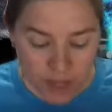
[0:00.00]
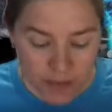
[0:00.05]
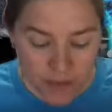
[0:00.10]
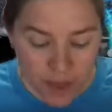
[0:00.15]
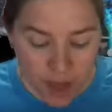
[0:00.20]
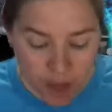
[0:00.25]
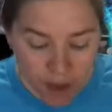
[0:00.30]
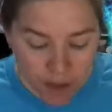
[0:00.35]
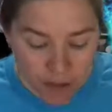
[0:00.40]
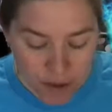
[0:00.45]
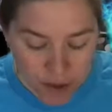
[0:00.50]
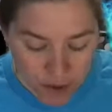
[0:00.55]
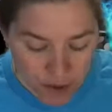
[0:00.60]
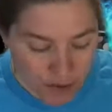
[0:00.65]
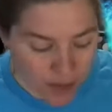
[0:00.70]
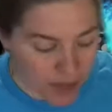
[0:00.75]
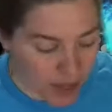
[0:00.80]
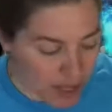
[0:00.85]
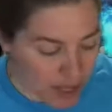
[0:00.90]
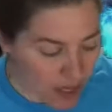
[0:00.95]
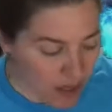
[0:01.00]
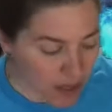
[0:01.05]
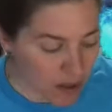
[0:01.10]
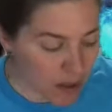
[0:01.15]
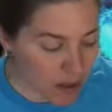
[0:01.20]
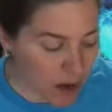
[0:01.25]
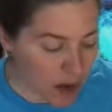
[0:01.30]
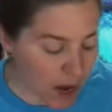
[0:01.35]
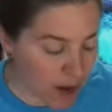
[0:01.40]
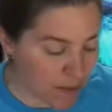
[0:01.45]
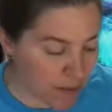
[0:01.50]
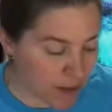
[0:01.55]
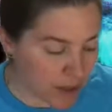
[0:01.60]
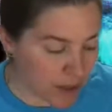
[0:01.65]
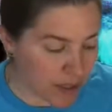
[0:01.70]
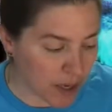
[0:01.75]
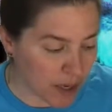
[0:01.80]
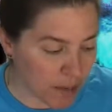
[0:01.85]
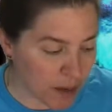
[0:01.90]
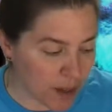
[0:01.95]
The other thing I
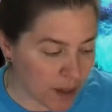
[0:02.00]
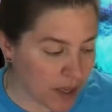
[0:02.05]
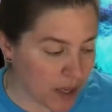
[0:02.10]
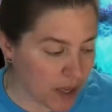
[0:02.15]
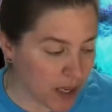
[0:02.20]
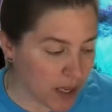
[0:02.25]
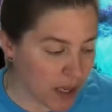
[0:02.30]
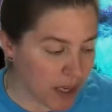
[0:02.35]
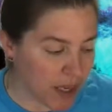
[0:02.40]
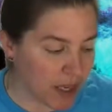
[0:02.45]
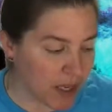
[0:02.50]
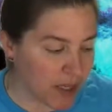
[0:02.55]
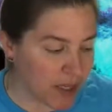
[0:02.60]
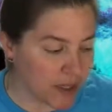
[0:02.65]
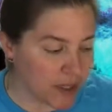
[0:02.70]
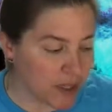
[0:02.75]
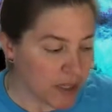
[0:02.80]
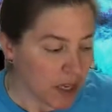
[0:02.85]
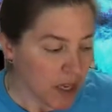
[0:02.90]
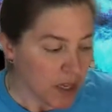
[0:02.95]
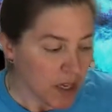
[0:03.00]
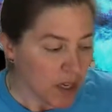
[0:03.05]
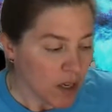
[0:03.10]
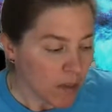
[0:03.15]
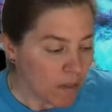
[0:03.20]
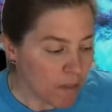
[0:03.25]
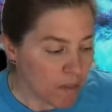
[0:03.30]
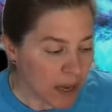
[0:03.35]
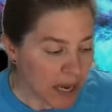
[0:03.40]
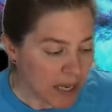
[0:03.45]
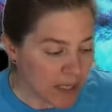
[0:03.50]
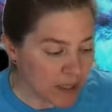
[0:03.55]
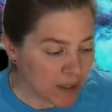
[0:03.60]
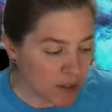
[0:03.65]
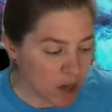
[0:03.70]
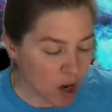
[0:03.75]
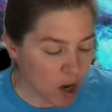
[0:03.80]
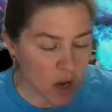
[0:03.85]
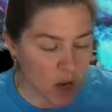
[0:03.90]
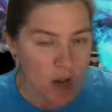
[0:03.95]
would say with it is
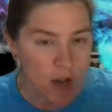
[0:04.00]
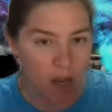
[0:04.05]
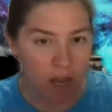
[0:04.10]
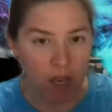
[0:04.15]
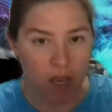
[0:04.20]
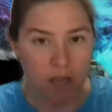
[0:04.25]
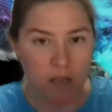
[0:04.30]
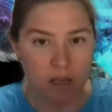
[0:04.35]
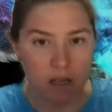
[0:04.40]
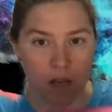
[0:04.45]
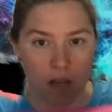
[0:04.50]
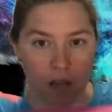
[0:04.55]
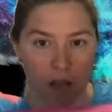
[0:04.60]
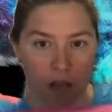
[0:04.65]
based on